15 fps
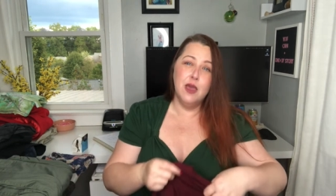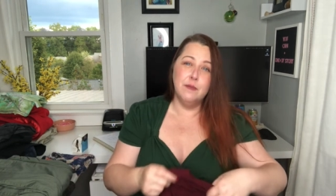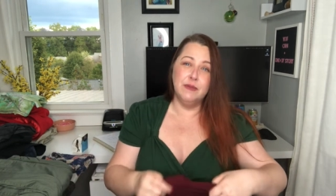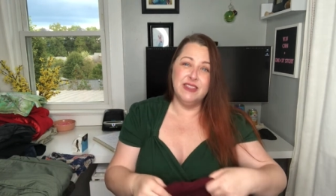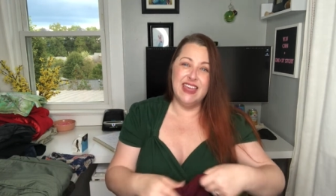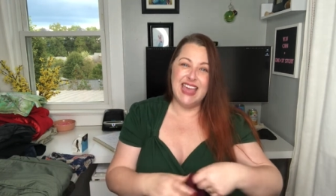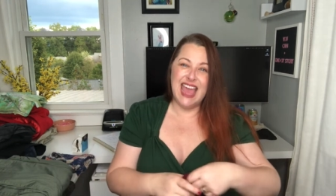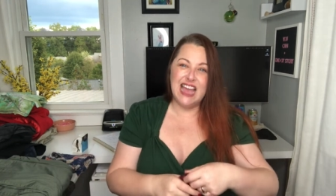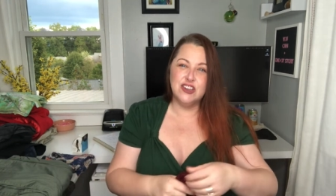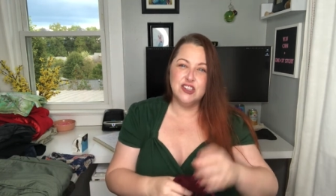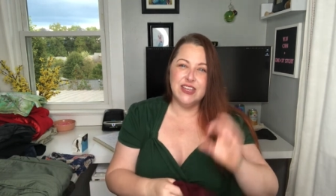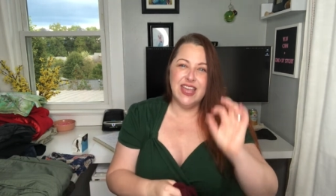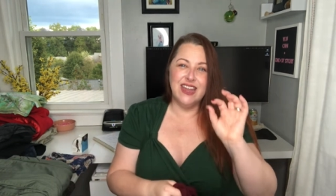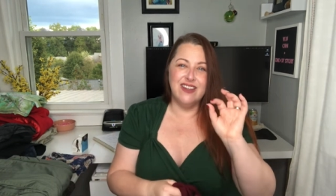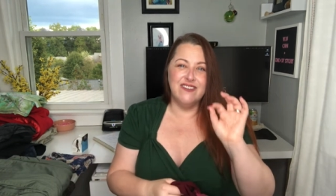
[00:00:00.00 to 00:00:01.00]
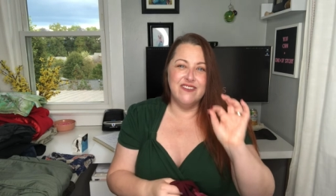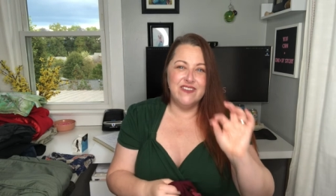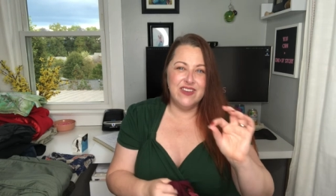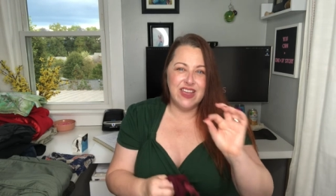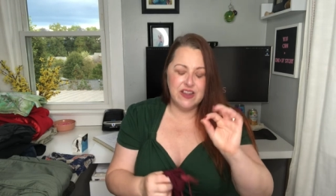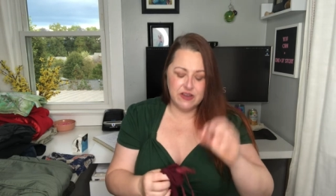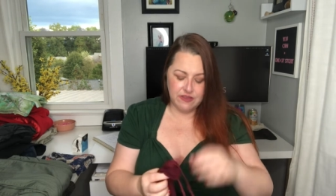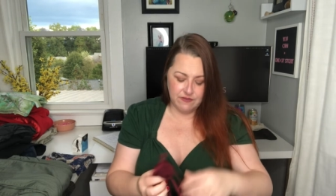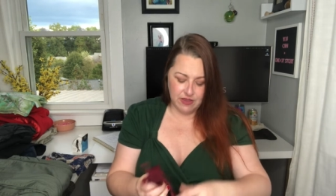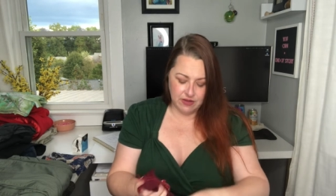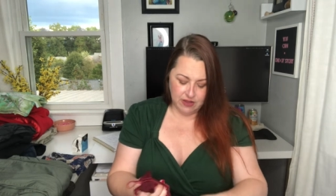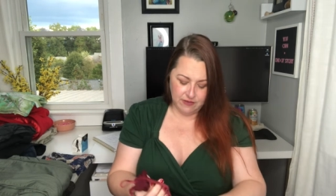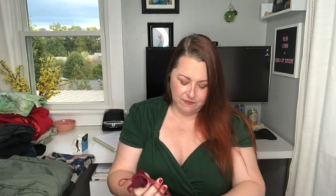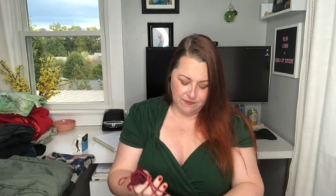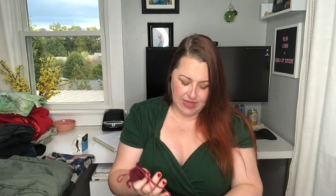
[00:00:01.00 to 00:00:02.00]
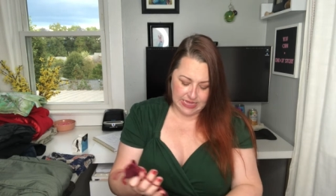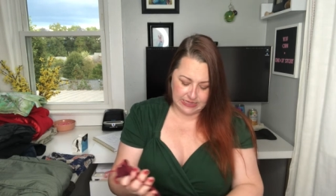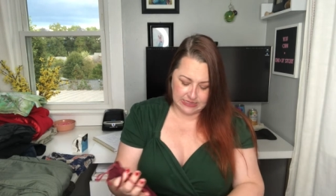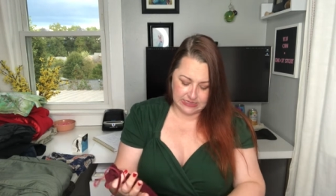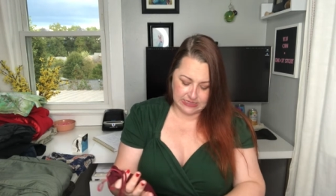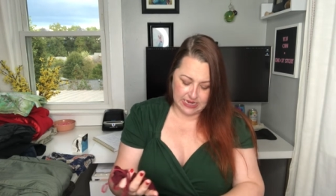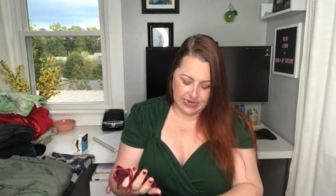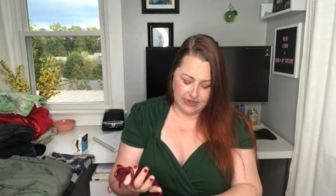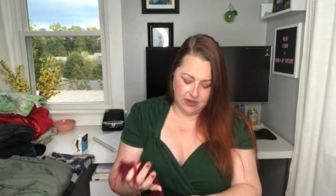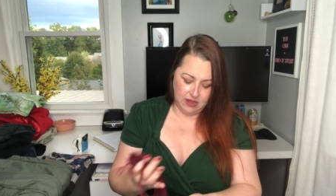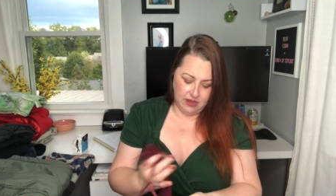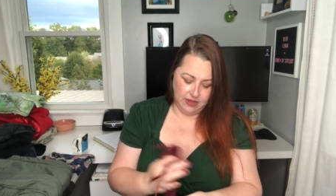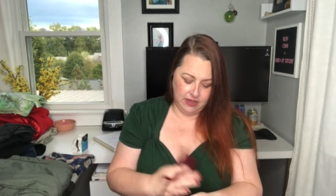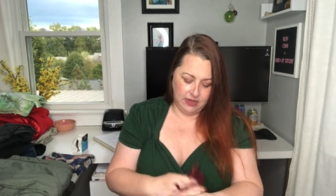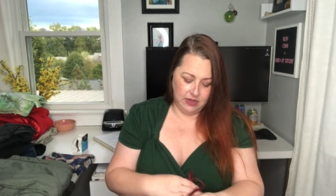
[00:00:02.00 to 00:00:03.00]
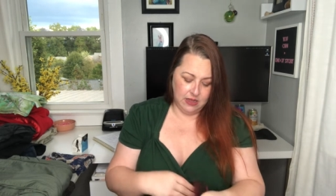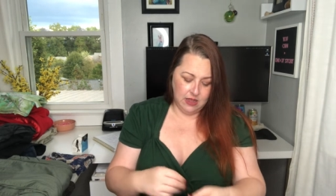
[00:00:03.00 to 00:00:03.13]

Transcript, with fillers: but they actually had a very, very faint stain on it.